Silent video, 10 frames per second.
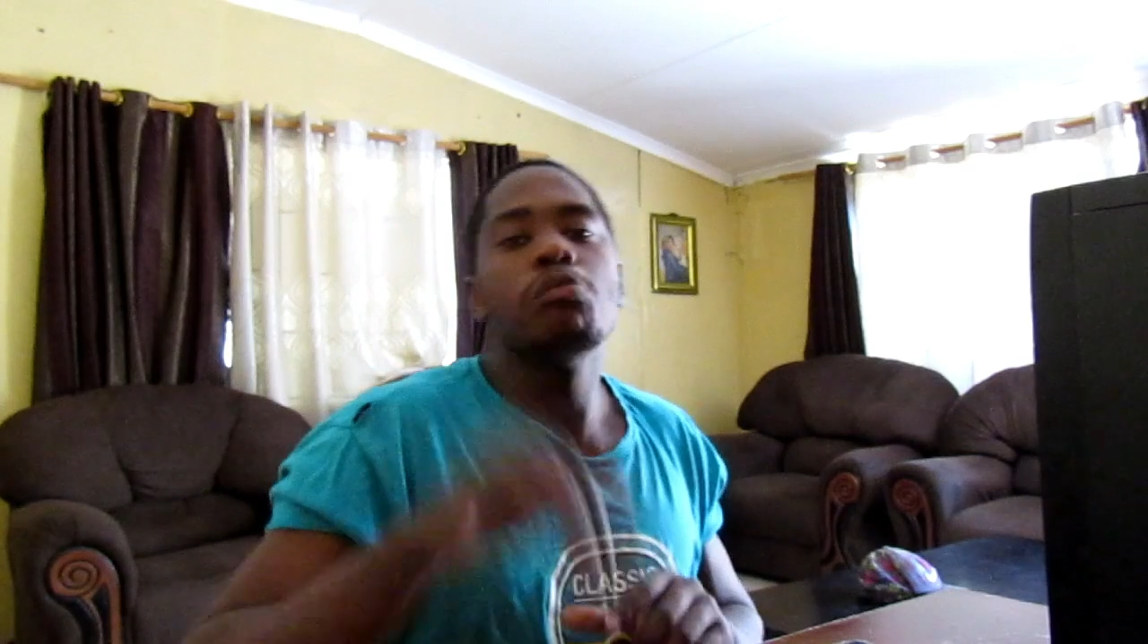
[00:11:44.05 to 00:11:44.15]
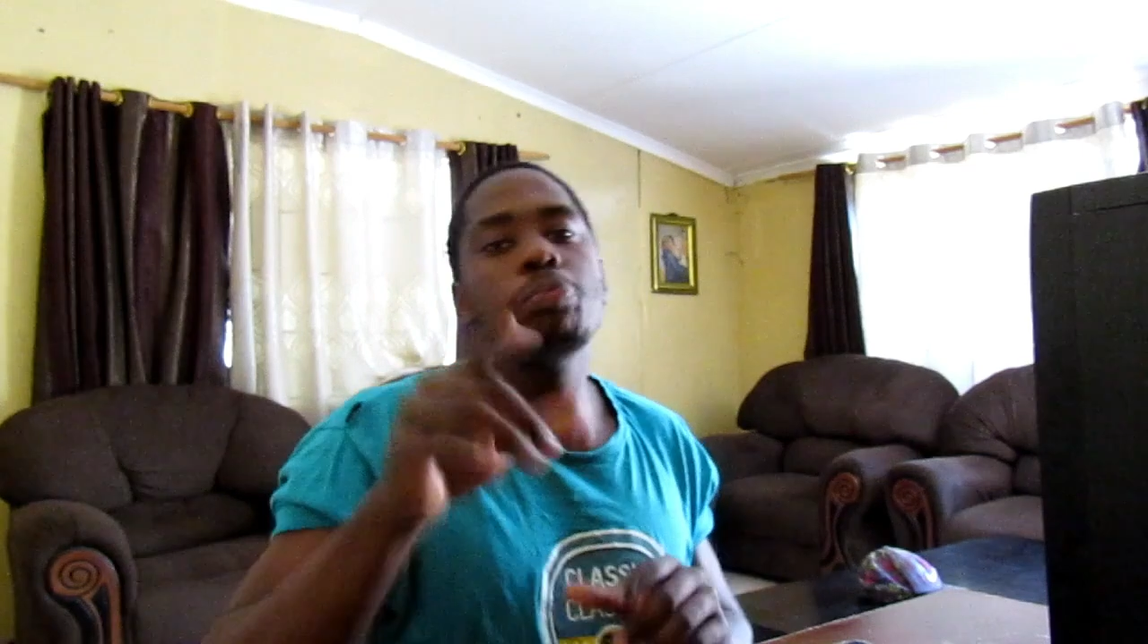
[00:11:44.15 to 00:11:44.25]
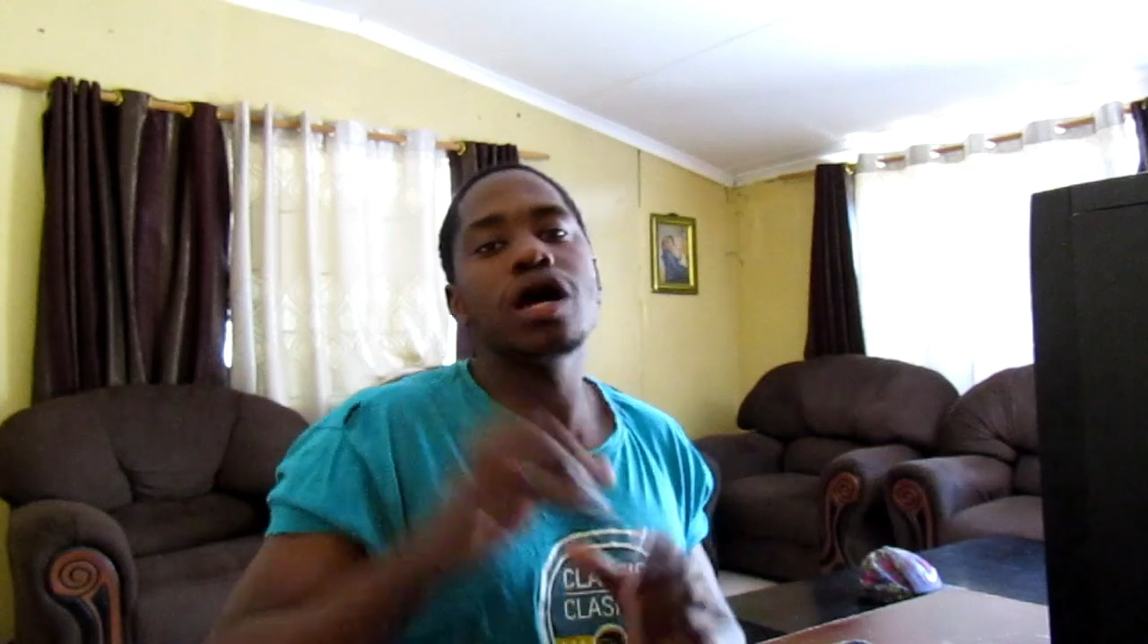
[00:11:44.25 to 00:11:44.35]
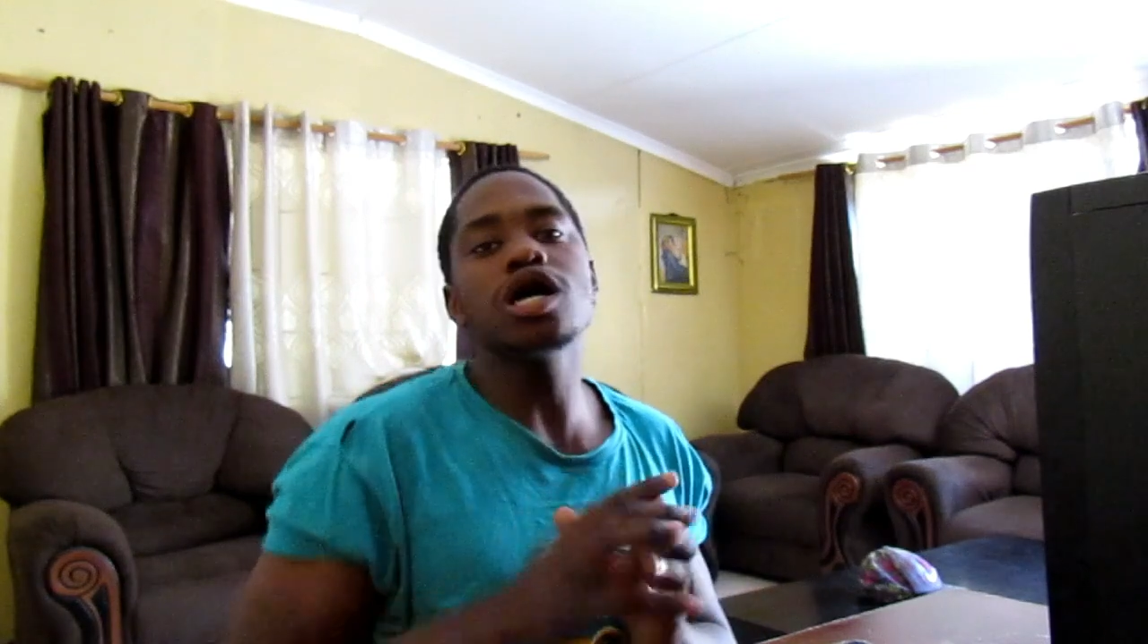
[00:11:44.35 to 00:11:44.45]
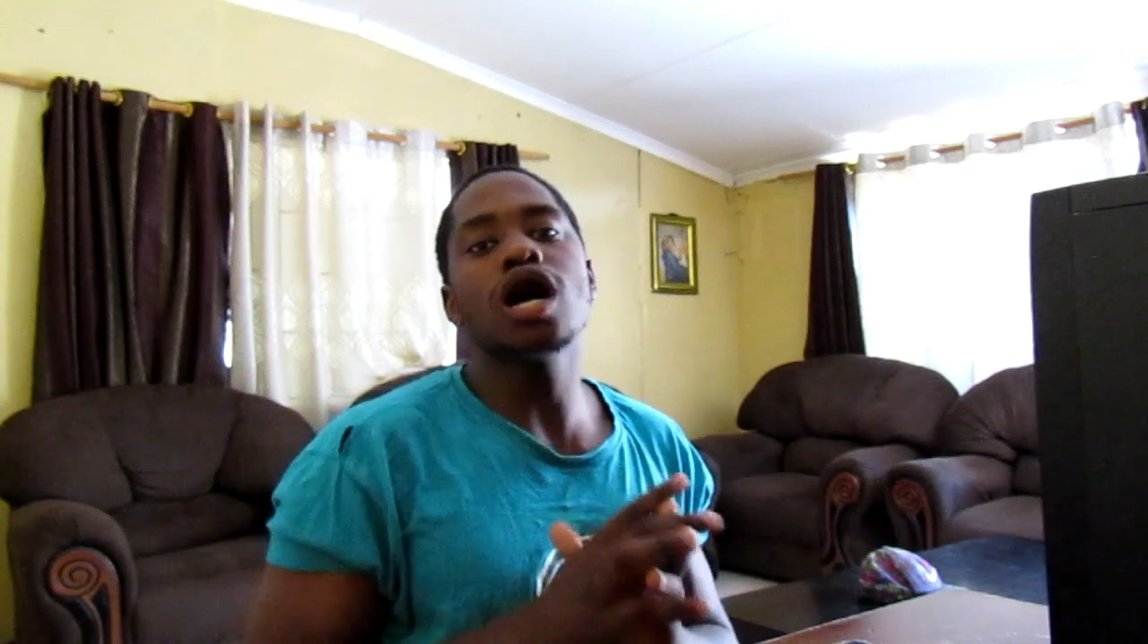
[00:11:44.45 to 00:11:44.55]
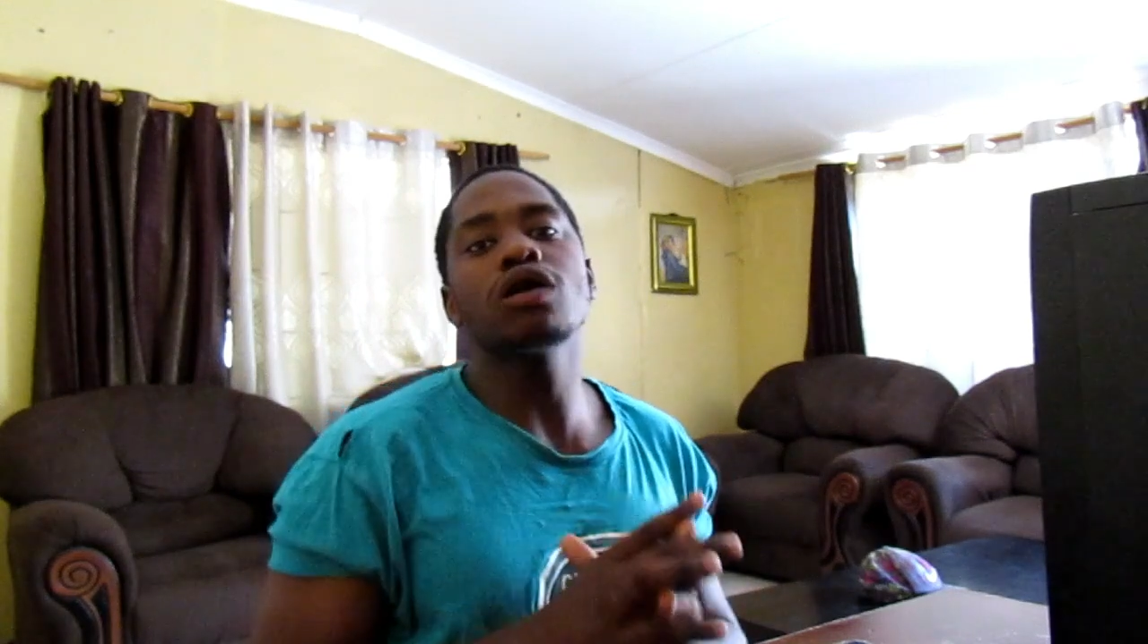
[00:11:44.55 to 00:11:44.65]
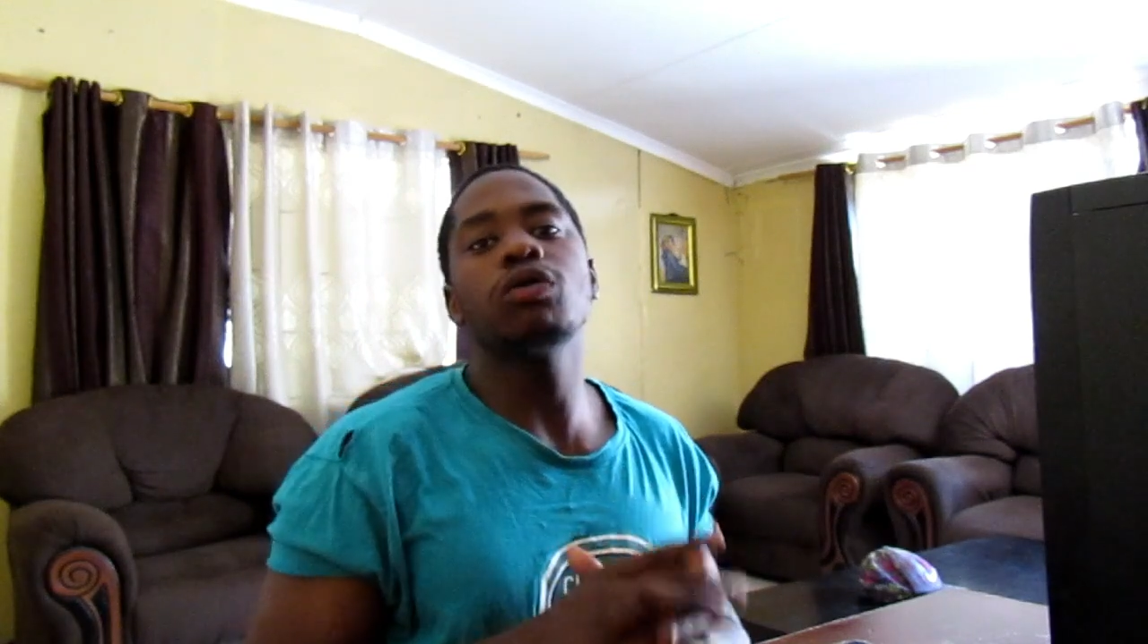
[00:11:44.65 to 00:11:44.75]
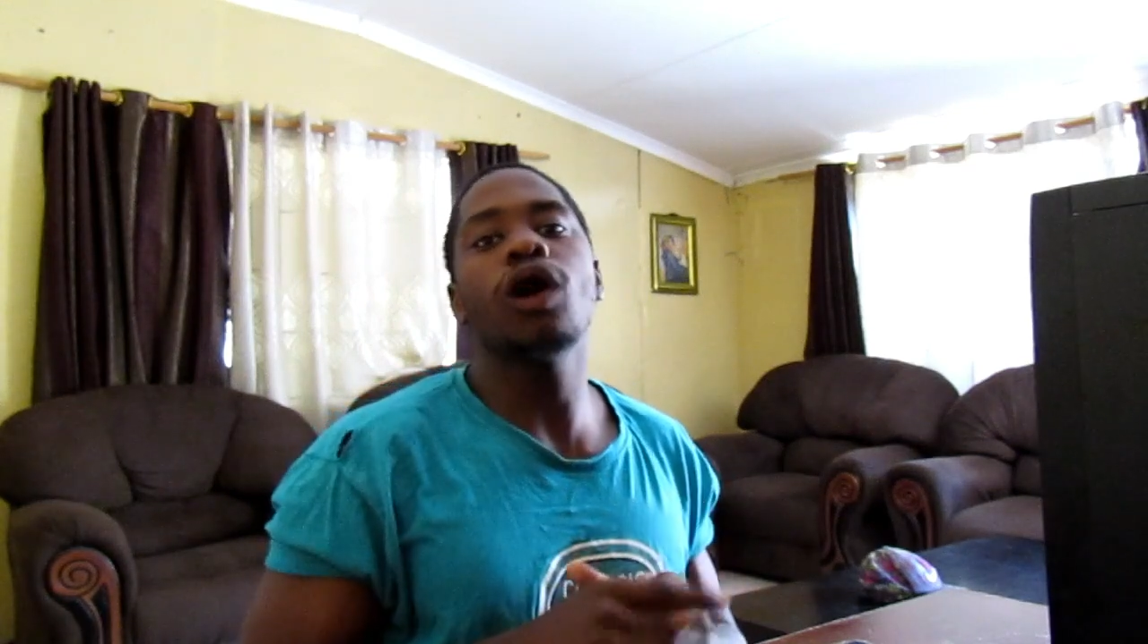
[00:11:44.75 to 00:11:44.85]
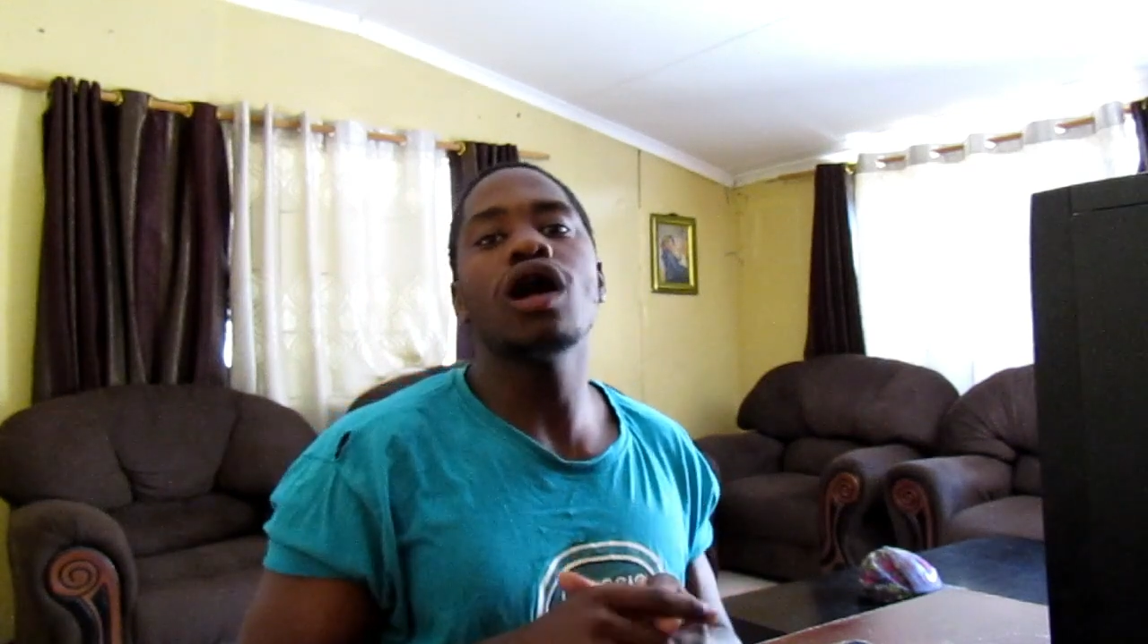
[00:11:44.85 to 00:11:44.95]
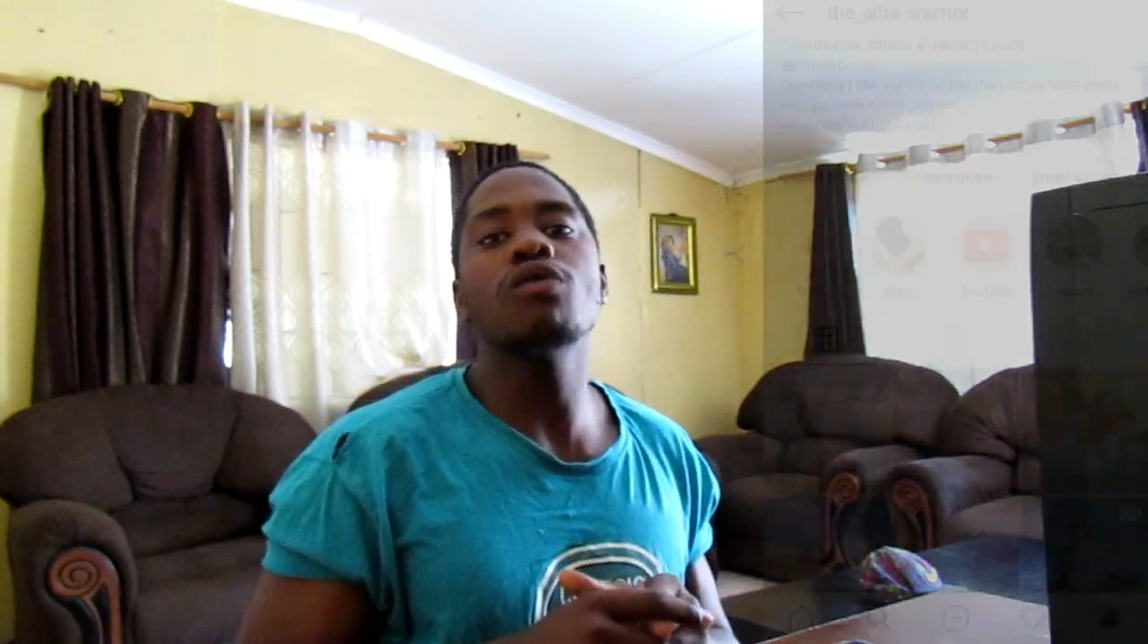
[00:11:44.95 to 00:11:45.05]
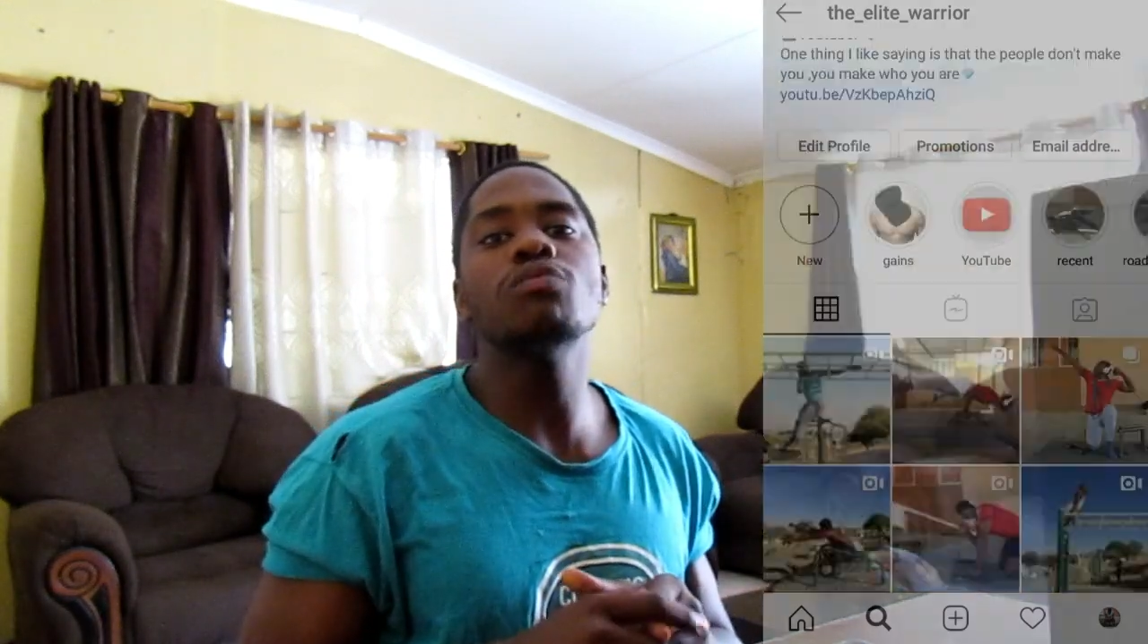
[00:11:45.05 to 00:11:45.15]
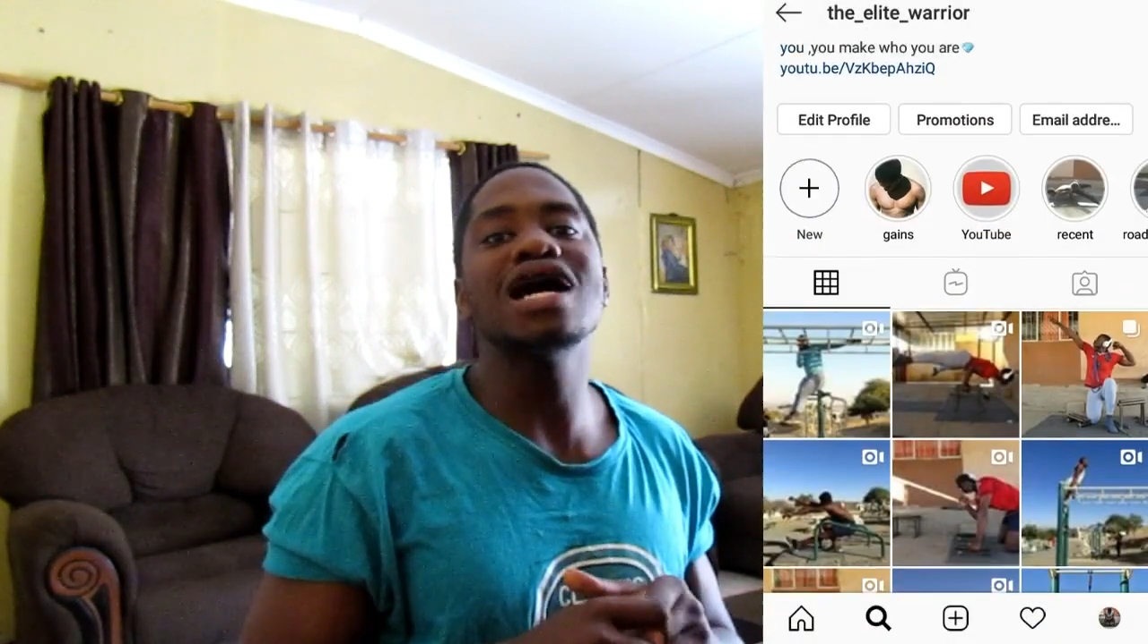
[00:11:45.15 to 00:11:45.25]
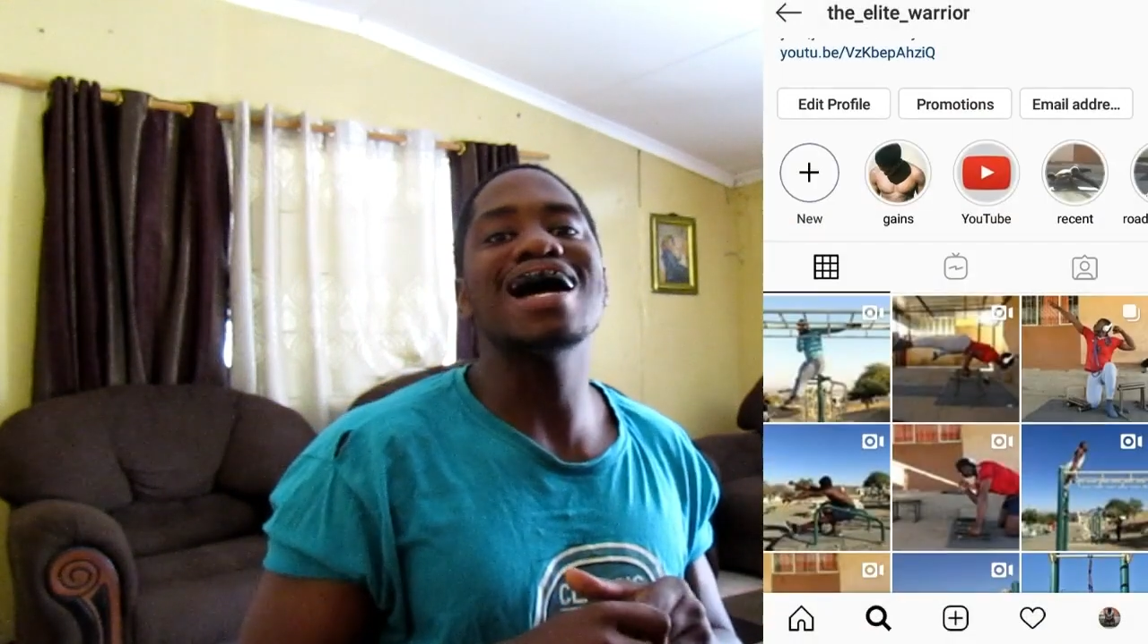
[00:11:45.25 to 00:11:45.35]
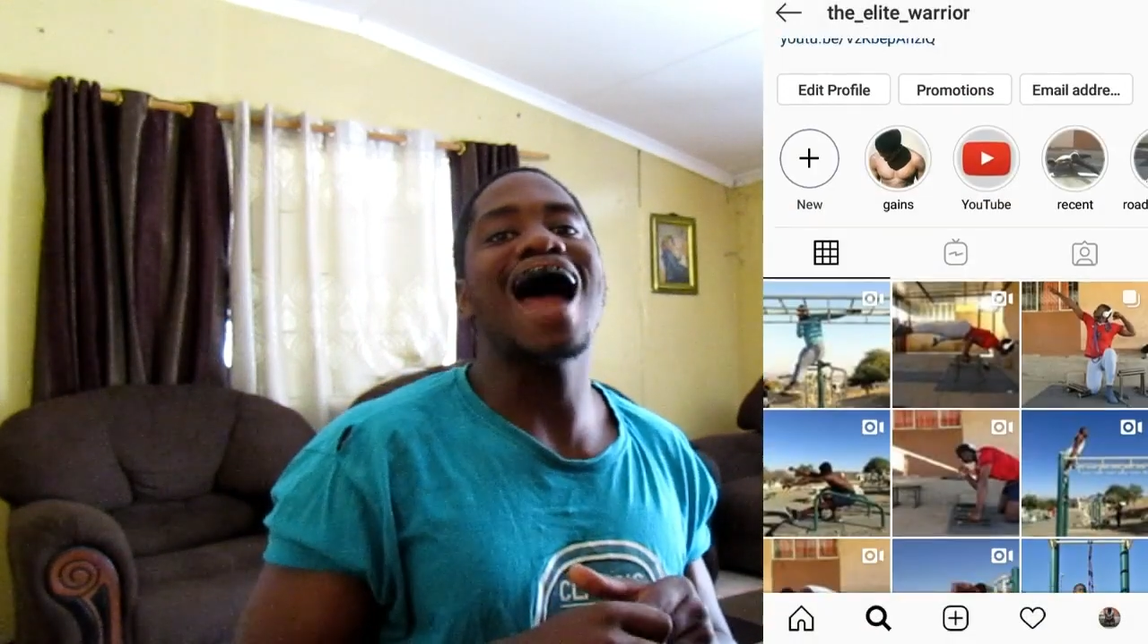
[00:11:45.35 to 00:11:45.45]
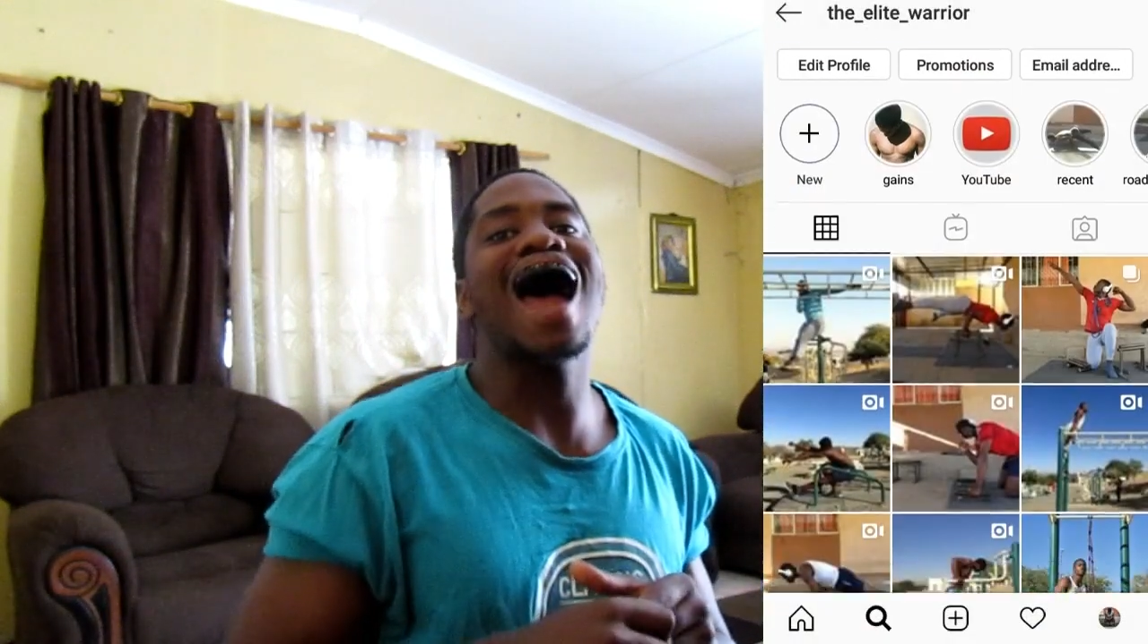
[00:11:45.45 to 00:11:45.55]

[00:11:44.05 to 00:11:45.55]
Be sure to follow me